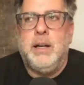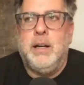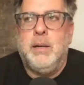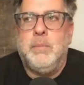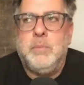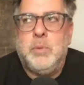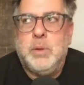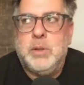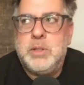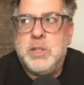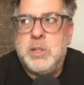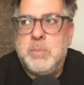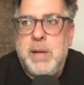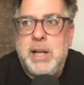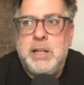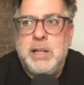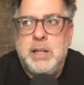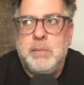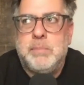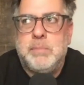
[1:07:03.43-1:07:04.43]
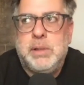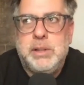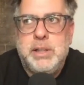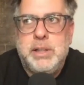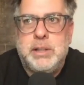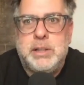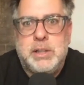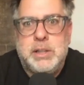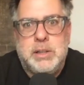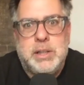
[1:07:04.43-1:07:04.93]
We're spending
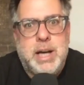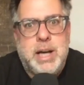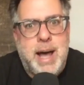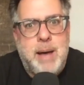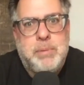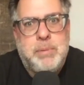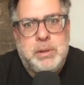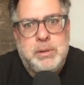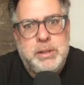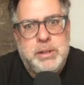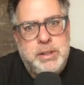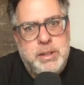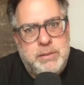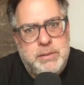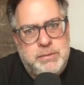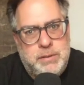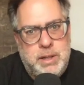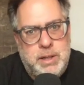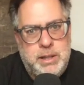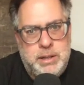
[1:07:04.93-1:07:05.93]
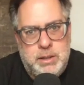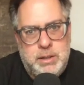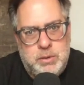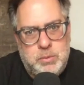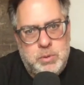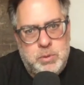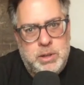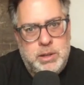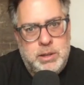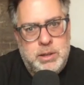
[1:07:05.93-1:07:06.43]
political capital in the fund.
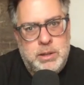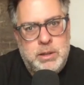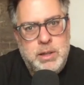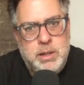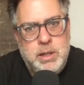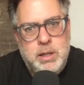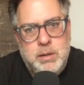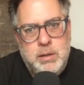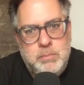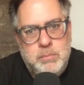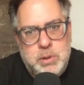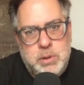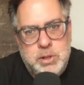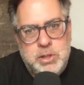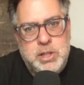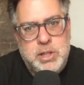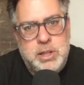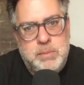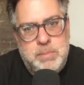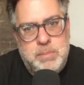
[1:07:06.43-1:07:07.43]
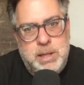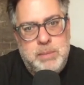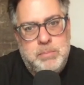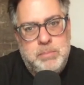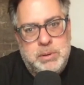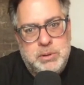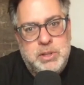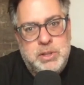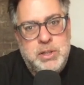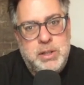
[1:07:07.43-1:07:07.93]
We're pushing people
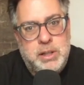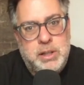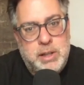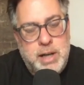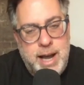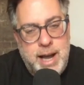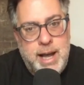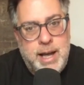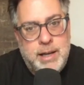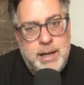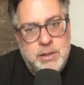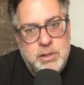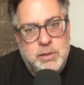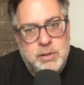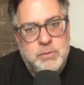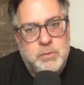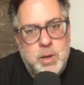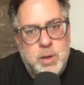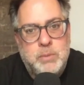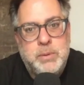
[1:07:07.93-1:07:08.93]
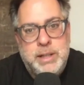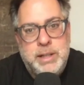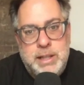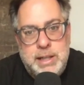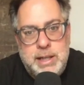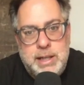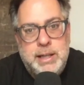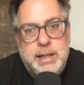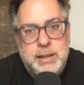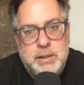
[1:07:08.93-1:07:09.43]
to their edge of what we
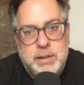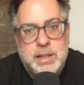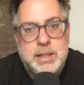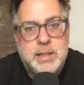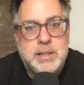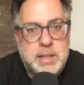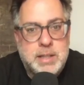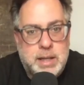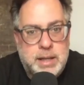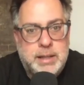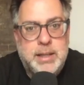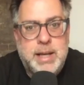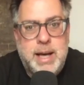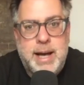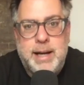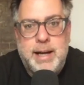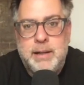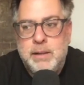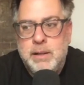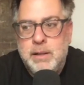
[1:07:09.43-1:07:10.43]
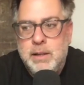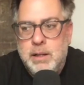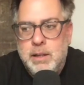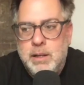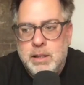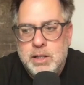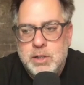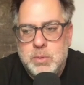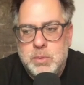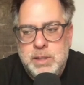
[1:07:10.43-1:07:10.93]
need, things like that,
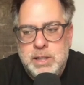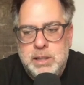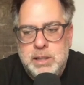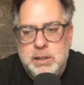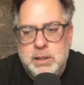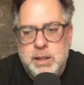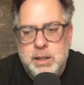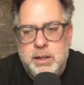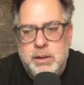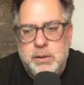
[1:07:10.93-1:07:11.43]
because we didn't know.